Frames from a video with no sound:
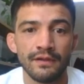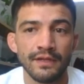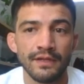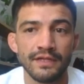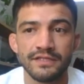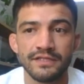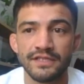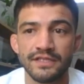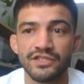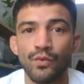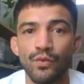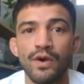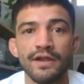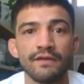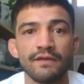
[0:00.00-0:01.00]
He's
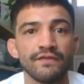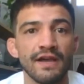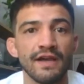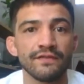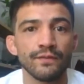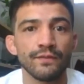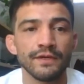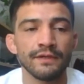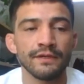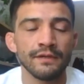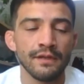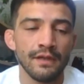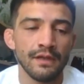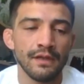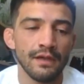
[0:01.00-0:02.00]
6-1, I'm 5-1.
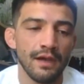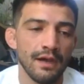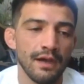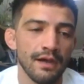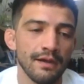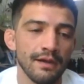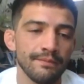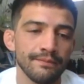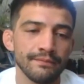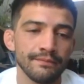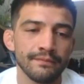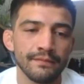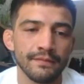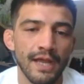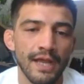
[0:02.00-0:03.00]

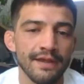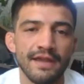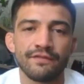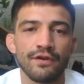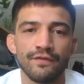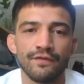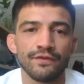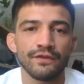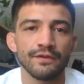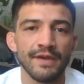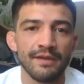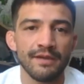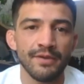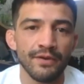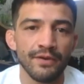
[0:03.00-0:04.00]
I never overlook my
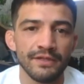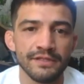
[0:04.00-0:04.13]
opponents.